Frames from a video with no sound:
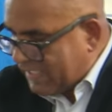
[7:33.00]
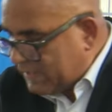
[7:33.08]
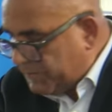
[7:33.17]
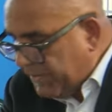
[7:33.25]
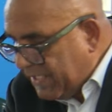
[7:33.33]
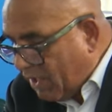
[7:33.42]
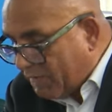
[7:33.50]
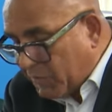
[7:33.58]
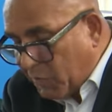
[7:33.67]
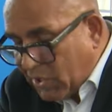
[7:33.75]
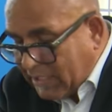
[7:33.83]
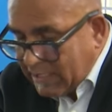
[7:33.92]
I speak
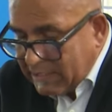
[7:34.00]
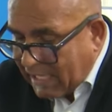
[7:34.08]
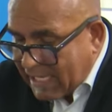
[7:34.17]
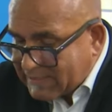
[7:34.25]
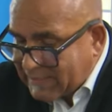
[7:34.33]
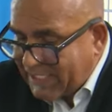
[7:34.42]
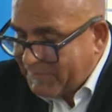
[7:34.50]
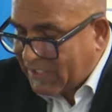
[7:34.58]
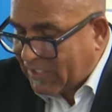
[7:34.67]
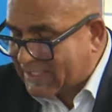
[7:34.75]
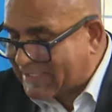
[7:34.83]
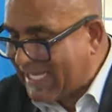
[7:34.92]
of the working class
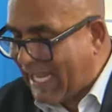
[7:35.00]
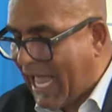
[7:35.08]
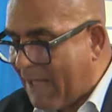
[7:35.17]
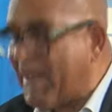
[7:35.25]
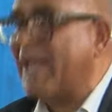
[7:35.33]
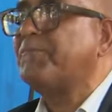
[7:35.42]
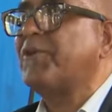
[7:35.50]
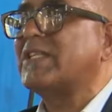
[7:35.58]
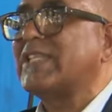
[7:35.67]
today because they are my